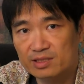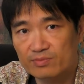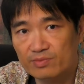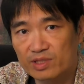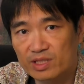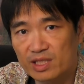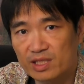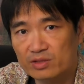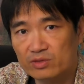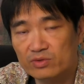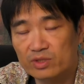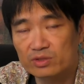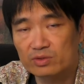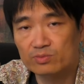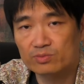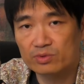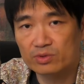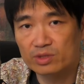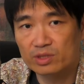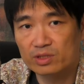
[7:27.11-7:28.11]
but I don't want to
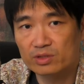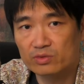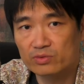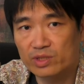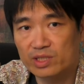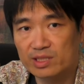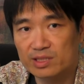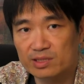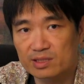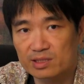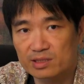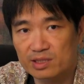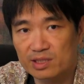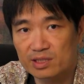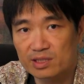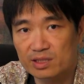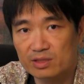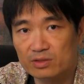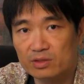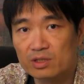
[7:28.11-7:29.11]
bore you with the
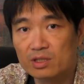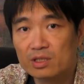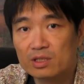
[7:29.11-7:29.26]
detail.